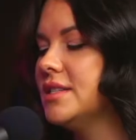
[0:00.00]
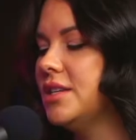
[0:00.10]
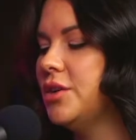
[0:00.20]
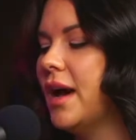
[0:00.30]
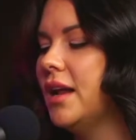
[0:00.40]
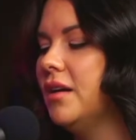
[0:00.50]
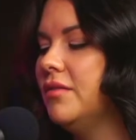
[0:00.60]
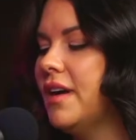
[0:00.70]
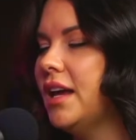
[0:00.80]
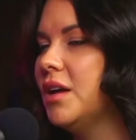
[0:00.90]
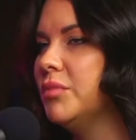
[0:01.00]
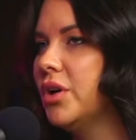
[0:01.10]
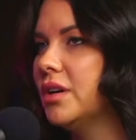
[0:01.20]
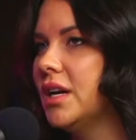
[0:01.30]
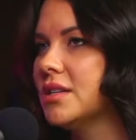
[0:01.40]
and you had a vacant
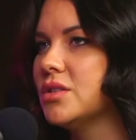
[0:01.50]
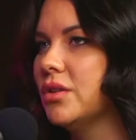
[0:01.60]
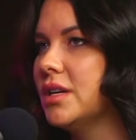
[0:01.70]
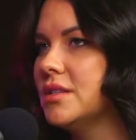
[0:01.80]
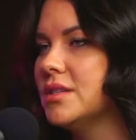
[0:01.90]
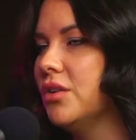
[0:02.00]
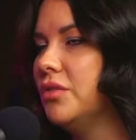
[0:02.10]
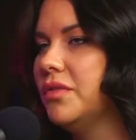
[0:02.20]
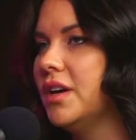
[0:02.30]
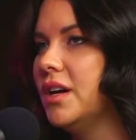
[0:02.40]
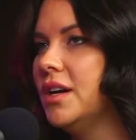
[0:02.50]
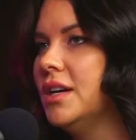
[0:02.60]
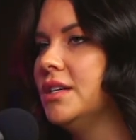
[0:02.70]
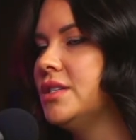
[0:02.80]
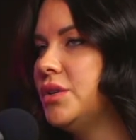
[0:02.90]
block next door that sold for
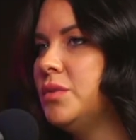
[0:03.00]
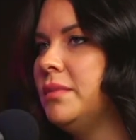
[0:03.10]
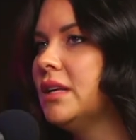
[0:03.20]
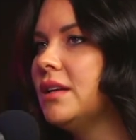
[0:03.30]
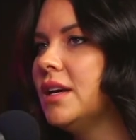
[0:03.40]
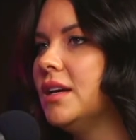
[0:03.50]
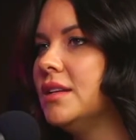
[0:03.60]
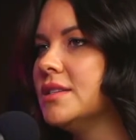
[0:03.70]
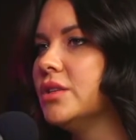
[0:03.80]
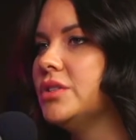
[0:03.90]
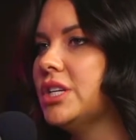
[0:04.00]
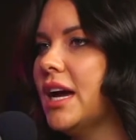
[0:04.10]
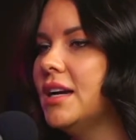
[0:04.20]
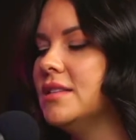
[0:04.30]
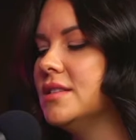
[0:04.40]
$2 million, there's a good
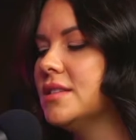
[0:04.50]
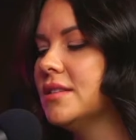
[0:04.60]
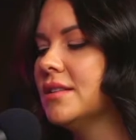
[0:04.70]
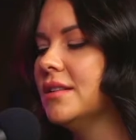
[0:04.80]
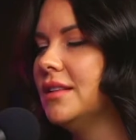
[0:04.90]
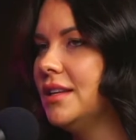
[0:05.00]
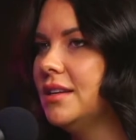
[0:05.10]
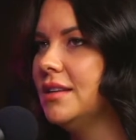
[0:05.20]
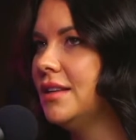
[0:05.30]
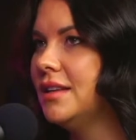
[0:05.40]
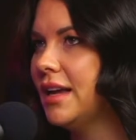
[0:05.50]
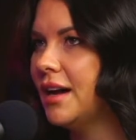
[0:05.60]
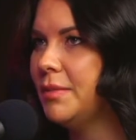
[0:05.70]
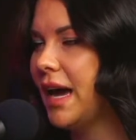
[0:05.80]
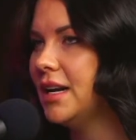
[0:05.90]
chance that
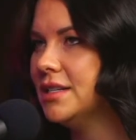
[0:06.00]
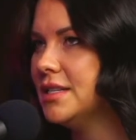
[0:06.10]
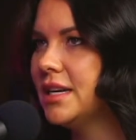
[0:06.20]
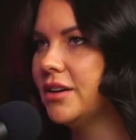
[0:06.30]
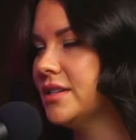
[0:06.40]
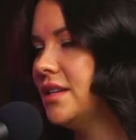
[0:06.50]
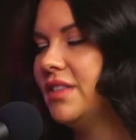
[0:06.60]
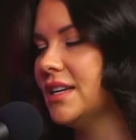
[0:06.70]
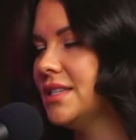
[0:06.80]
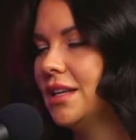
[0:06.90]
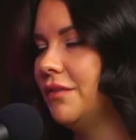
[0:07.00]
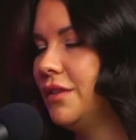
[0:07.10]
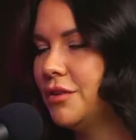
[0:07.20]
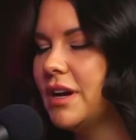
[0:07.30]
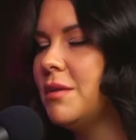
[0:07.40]
Paddington Terrace, if that's selling for
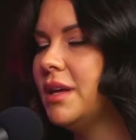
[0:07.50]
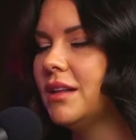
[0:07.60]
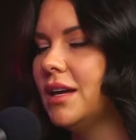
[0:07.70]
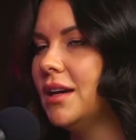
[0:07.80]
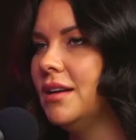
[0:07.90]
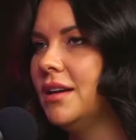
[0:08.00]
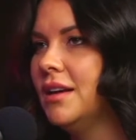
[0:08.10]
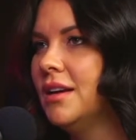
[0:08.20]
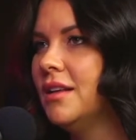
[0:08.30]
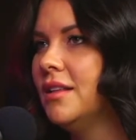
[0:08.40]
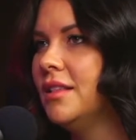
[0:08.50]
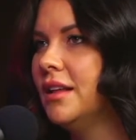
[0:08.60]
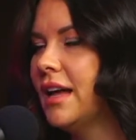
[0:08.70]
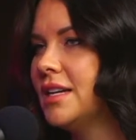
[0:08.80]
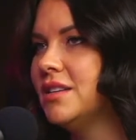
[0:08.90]
$3 million, the
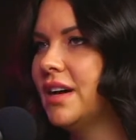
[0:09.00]
land to